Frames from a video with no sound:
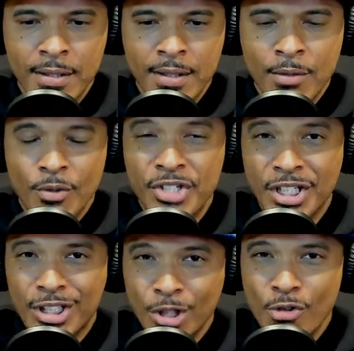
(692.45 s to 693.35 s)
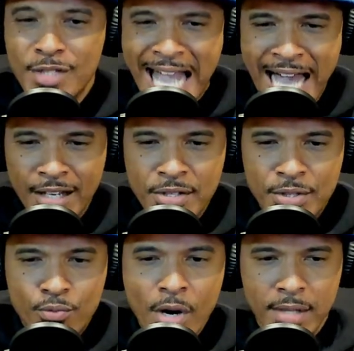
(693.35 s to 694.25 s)
which includes Allen's
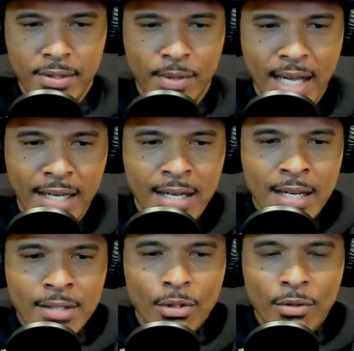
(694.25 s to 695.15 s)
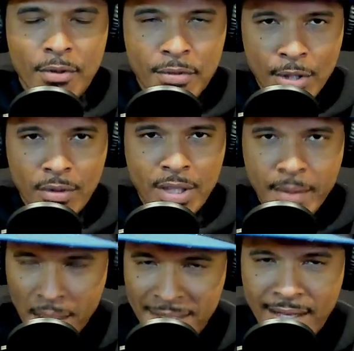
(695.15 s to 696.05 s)
runs, okay? So let
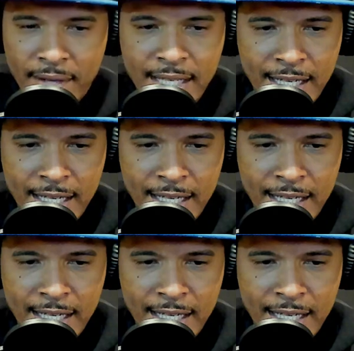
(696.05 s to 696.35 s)
me say that again.